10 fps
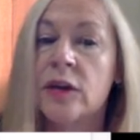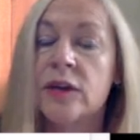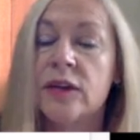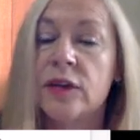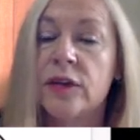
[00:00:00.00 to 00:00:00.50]

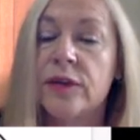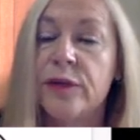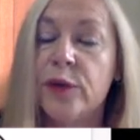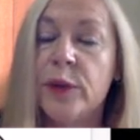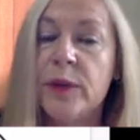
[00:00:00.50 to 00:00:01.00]
So the
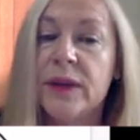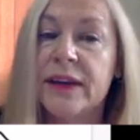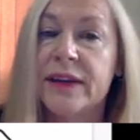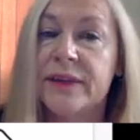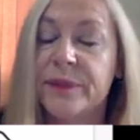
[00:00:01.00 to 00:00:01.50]

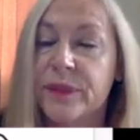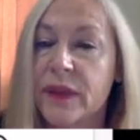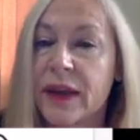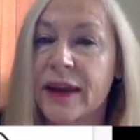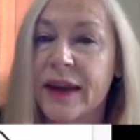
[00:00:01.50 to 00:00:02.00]
formula,
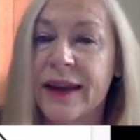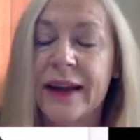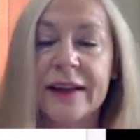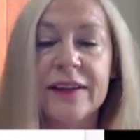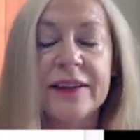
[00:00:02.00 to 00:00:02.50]
and
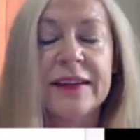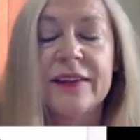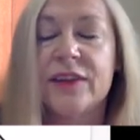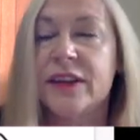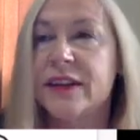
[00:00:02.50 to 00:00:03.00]
I'll just
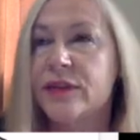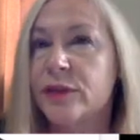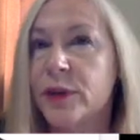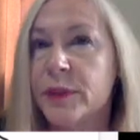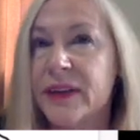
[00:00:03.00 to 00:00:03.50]
give you these
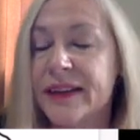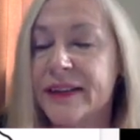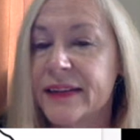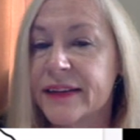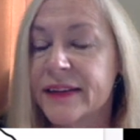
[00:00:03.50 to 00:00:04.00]

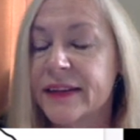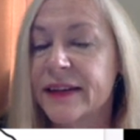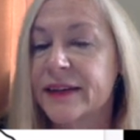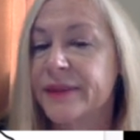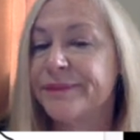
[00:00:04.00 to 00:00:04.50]
formulas because,
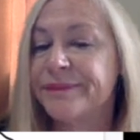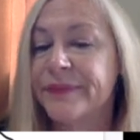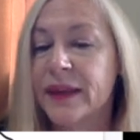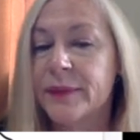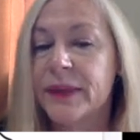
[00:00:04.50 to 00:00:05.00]

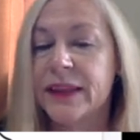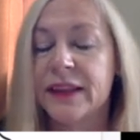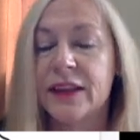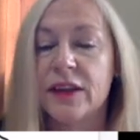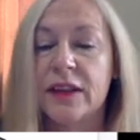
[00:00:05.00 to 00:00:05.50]
I
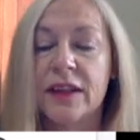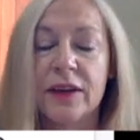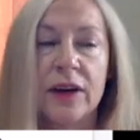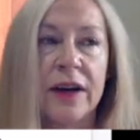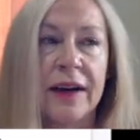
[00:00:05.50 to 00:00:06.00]
mean,
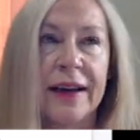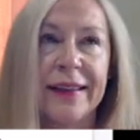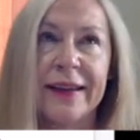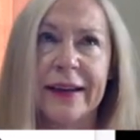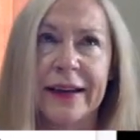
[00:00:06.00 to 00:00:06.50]
there are, I
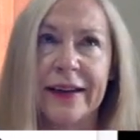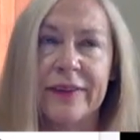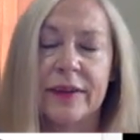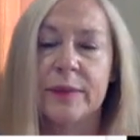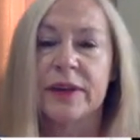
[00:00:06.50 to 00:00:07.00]
think I have
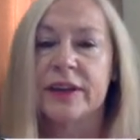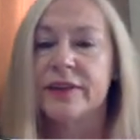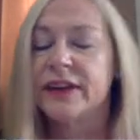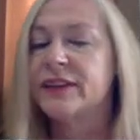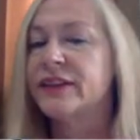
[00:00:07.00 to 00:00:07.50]
some
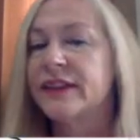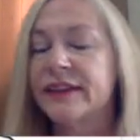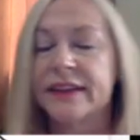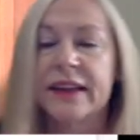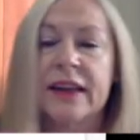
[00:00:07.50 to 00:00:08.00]

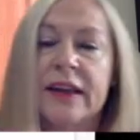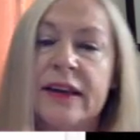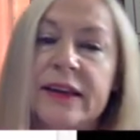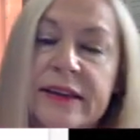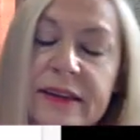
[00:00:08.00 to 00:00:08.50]
derivations
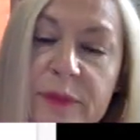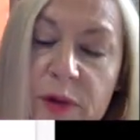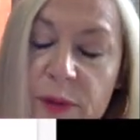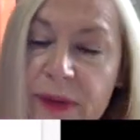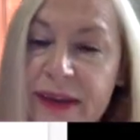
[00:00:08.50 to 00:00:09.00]

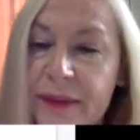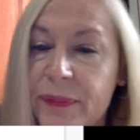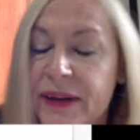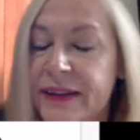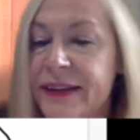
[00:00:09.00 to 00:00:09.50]
somewhere, but
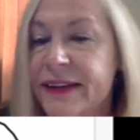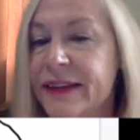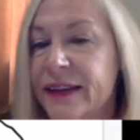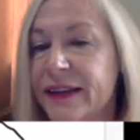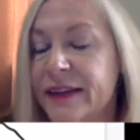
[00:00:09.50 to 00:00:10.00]

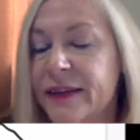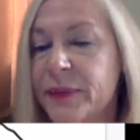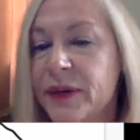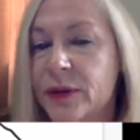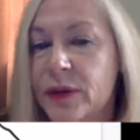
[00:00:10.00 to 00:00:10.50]
it's a
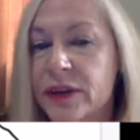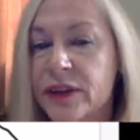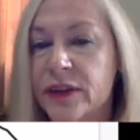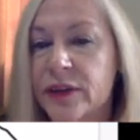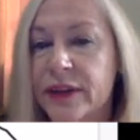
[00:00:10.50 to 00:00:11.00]
bit of work
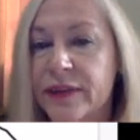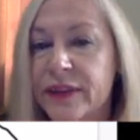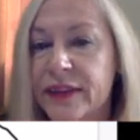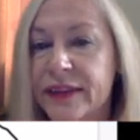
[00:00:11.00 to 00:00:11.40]
to derive these